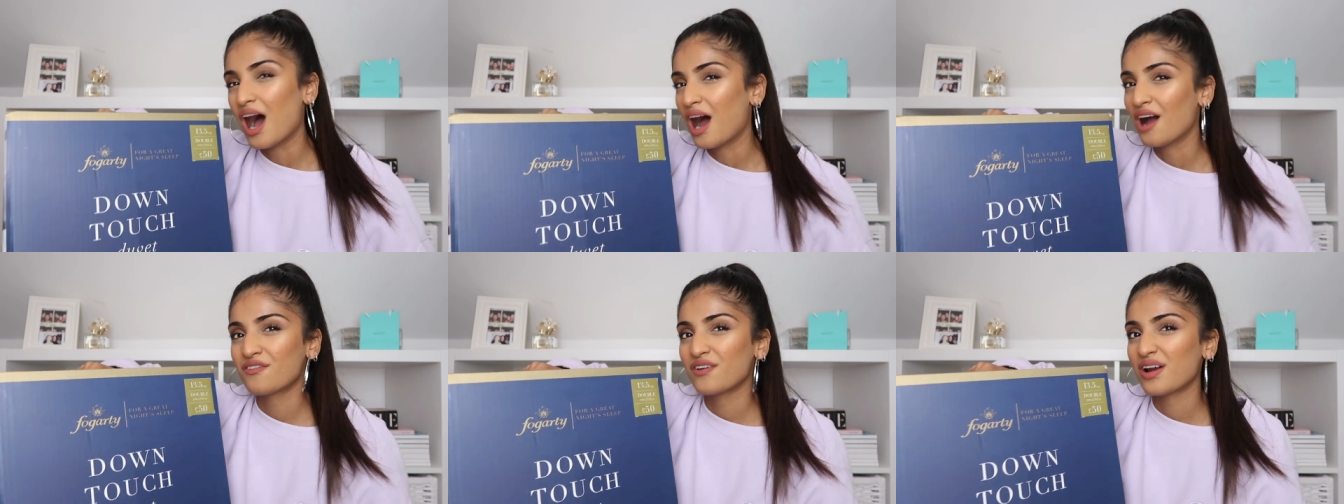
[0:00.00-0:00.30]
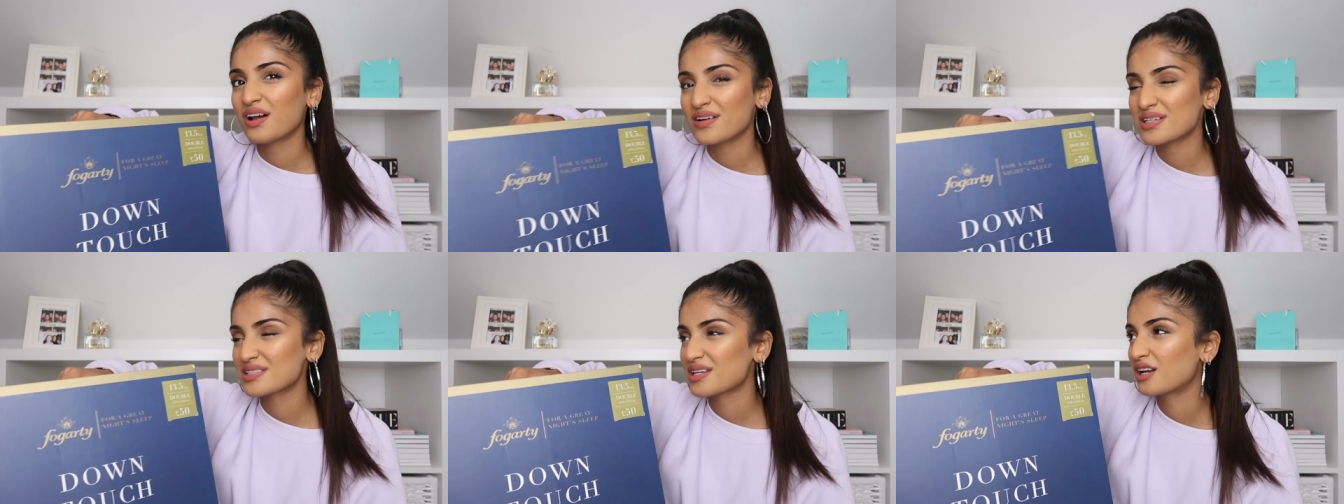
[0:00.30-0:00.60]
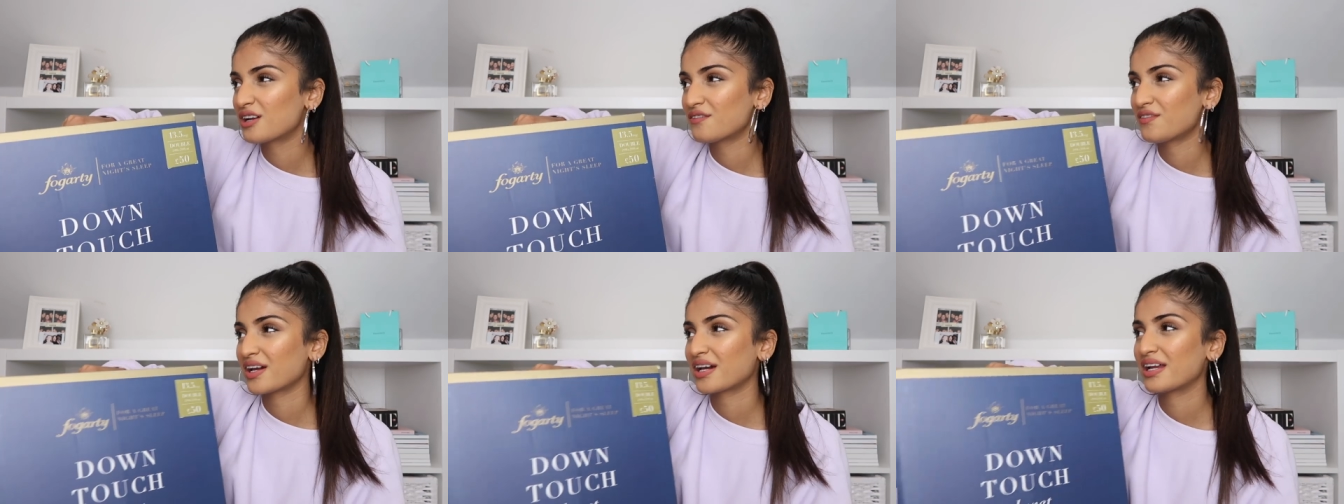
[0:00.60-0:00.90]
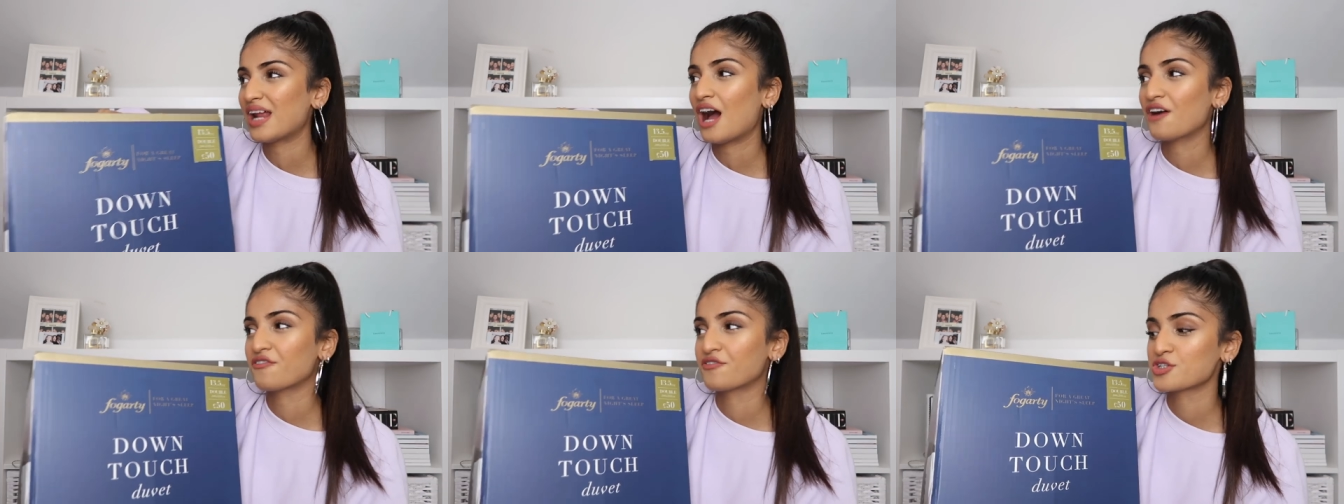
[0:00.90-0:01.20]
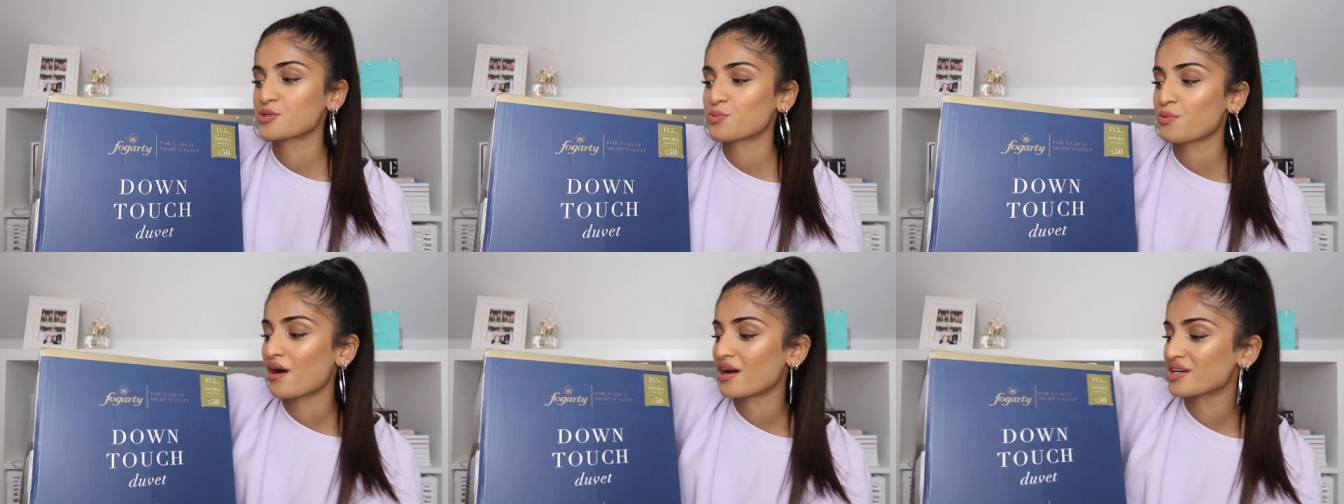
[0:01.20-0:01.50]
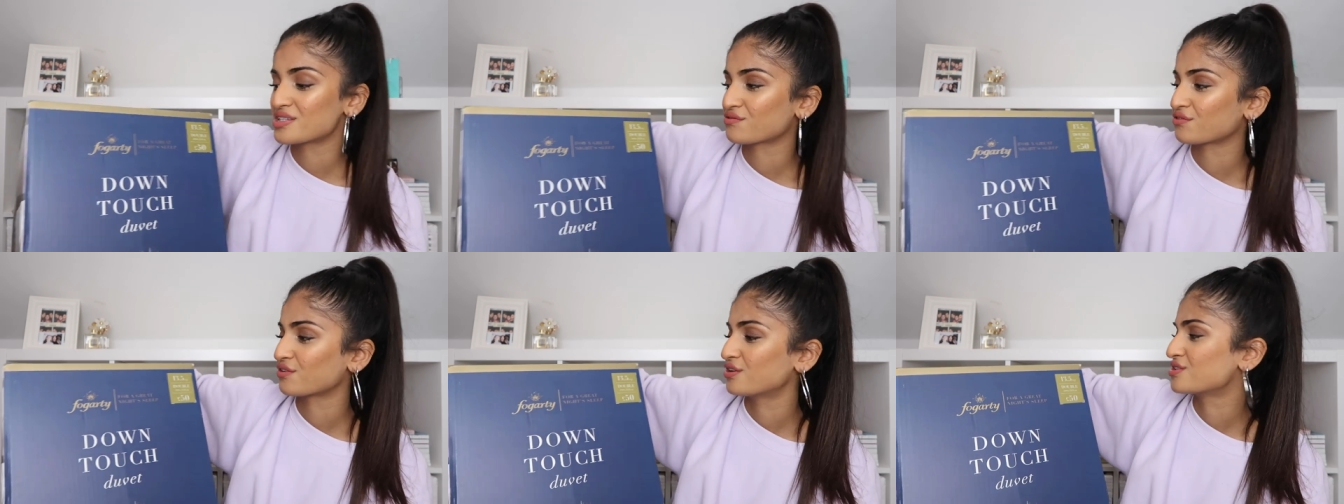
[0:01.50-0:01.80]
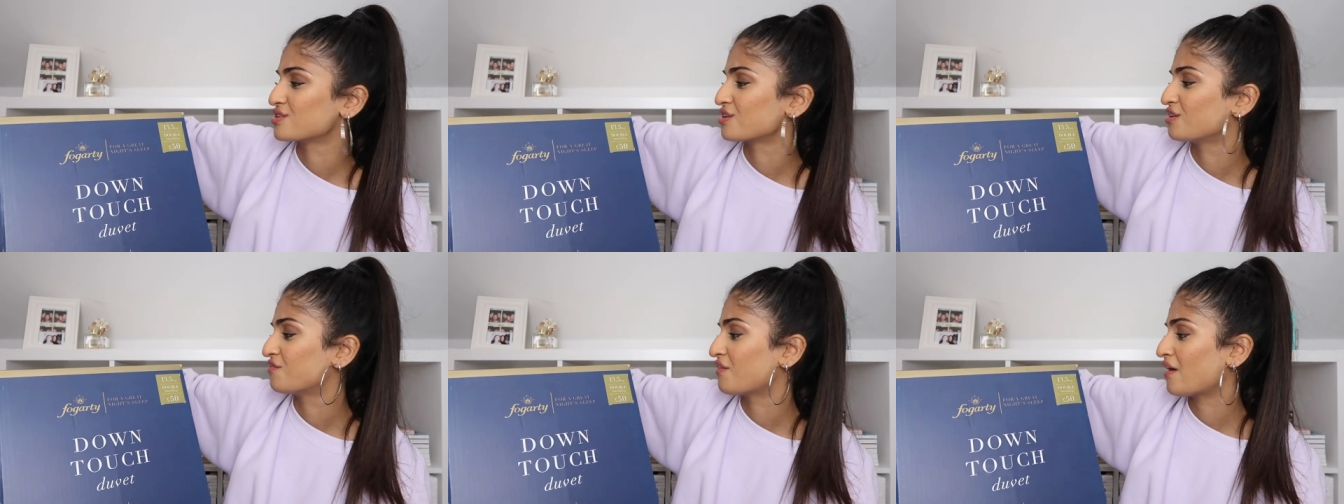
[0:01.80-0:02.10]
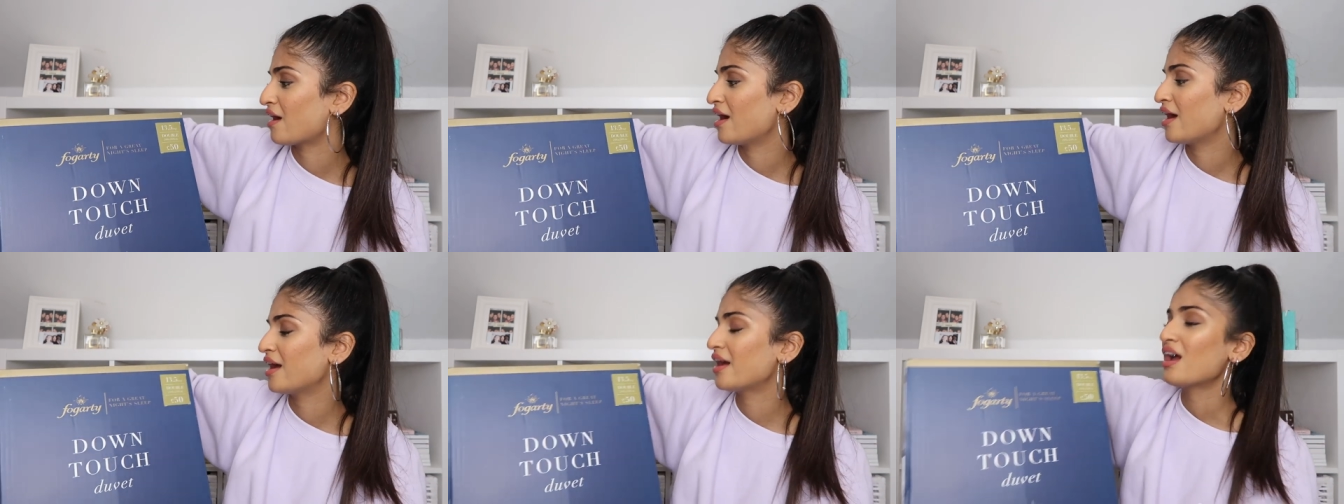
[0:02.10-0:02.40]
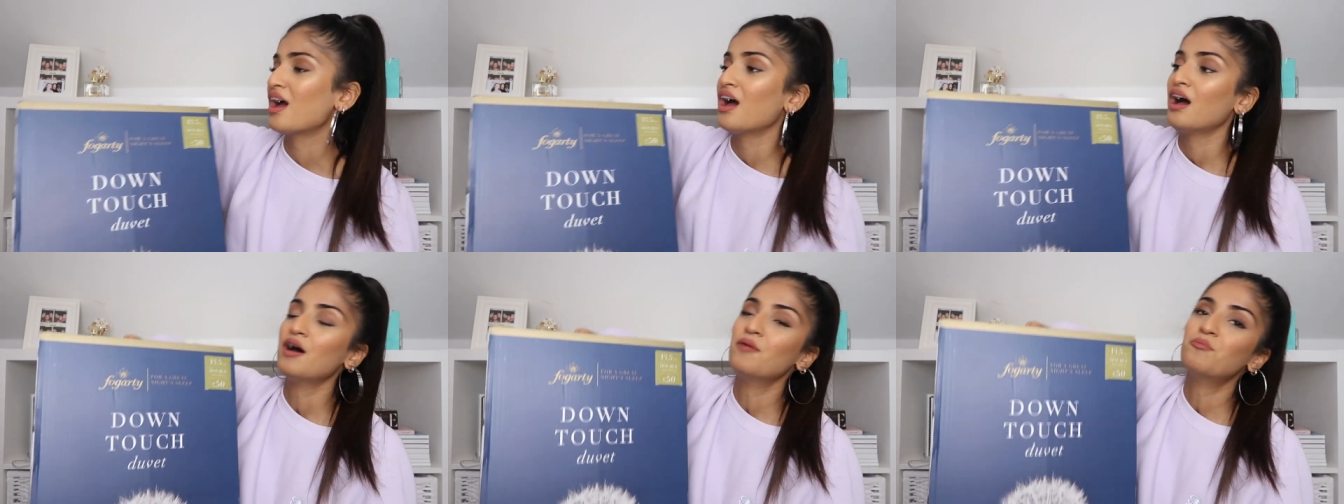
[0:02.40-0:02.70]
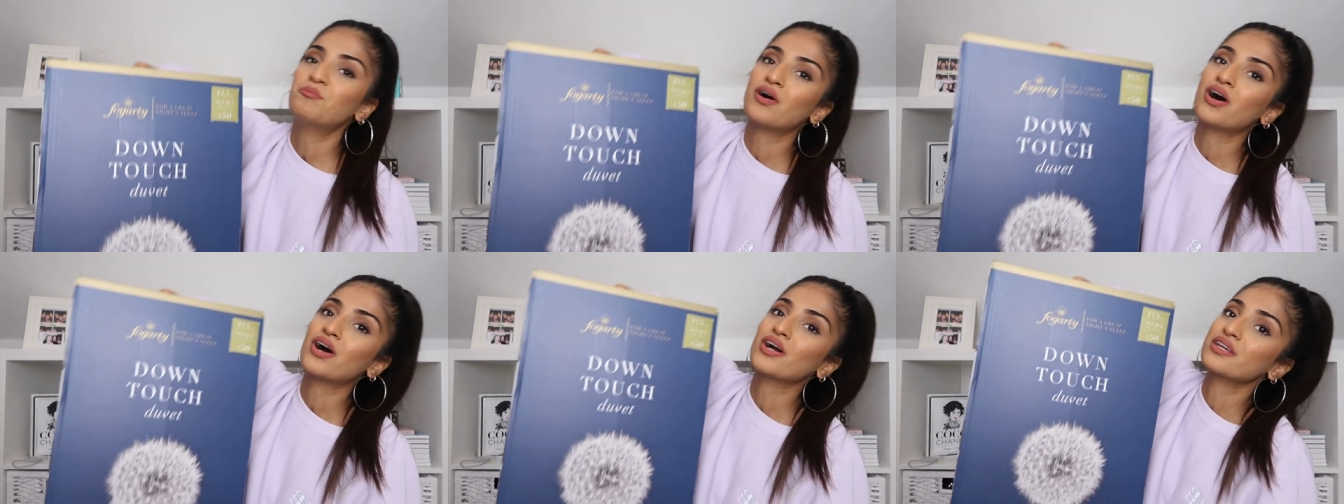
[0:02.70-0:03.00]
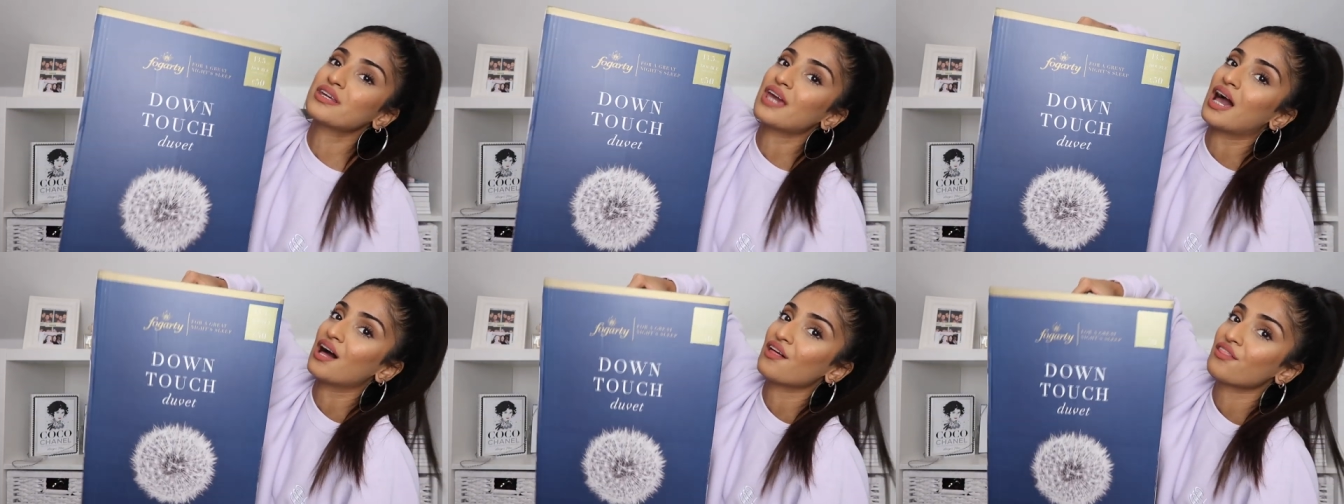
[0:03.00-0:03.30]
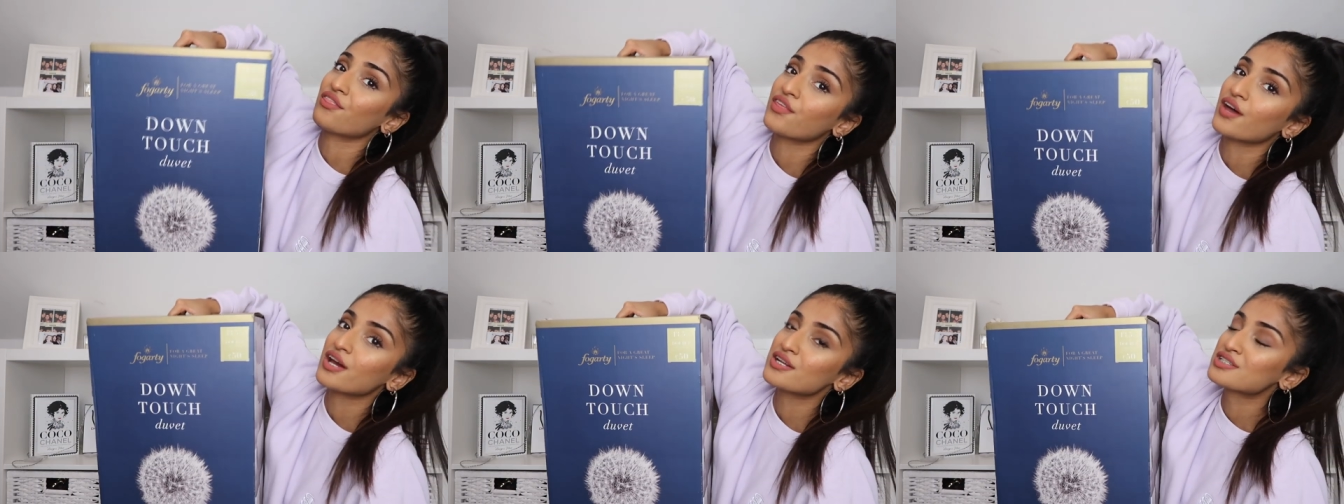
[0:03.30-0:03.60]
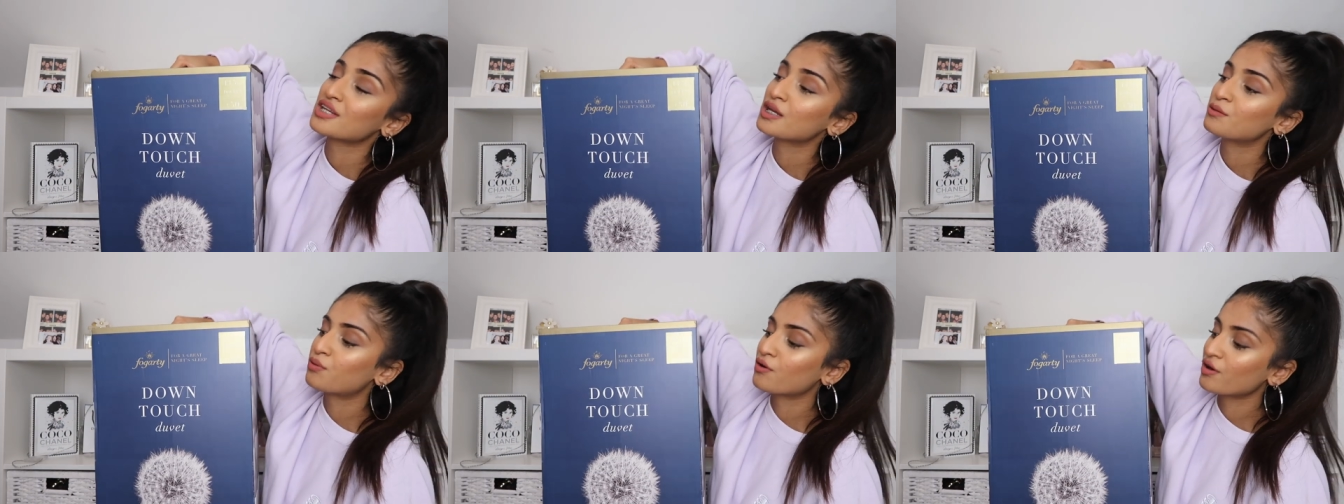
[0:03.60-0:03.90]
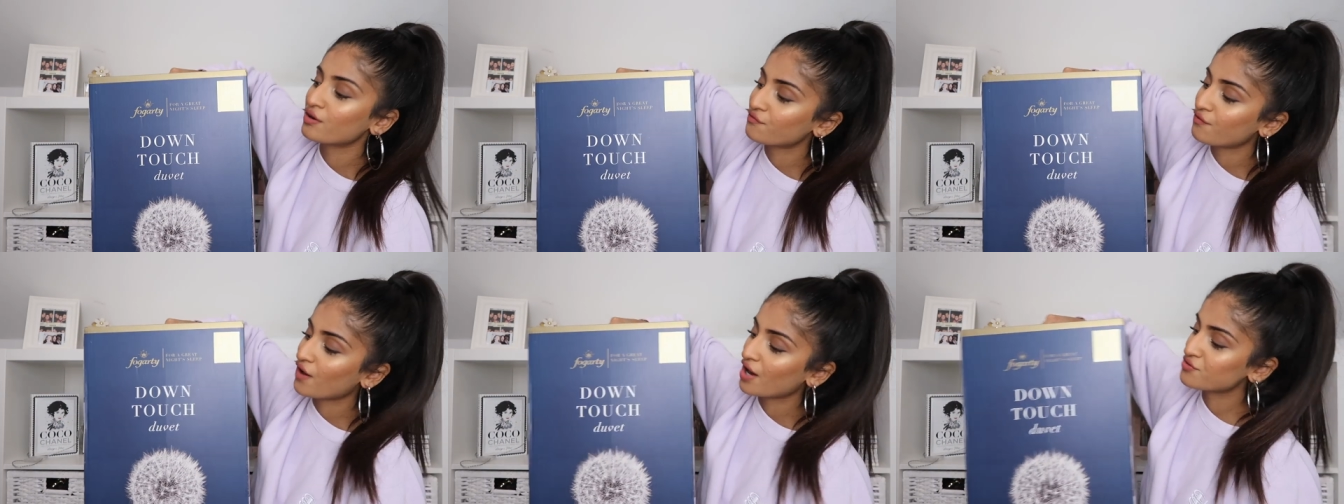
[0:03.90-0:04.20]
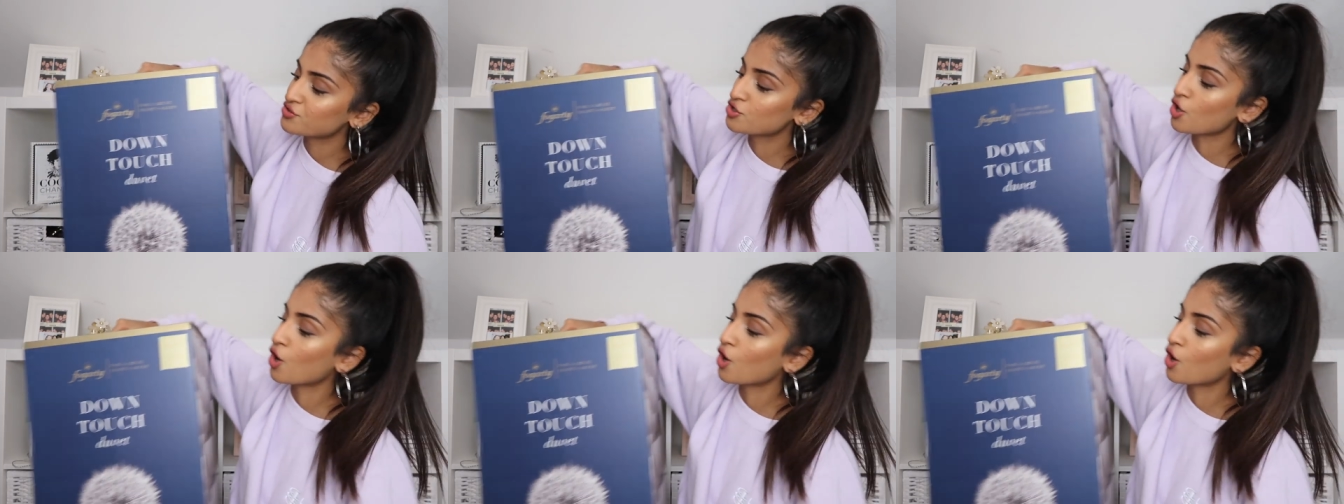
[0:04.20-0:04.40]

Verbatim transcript: I feel like that's kind of like an average price for a duvet. But yeah, thirteen point five